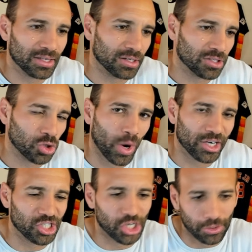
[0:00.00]

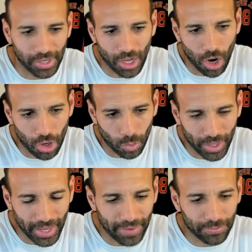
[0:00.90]
square journey all the
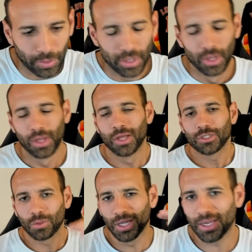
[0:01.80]
way to f3.
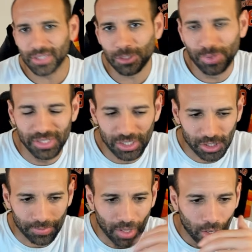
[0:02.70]
So look at this
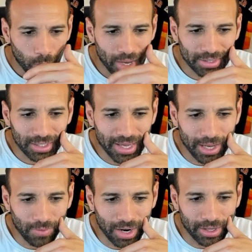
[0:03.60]
position. We got the
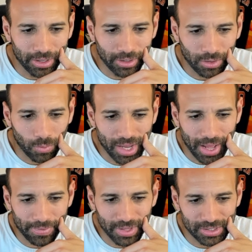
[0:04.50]
king right here. We
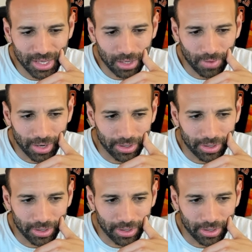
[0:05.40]
got this king right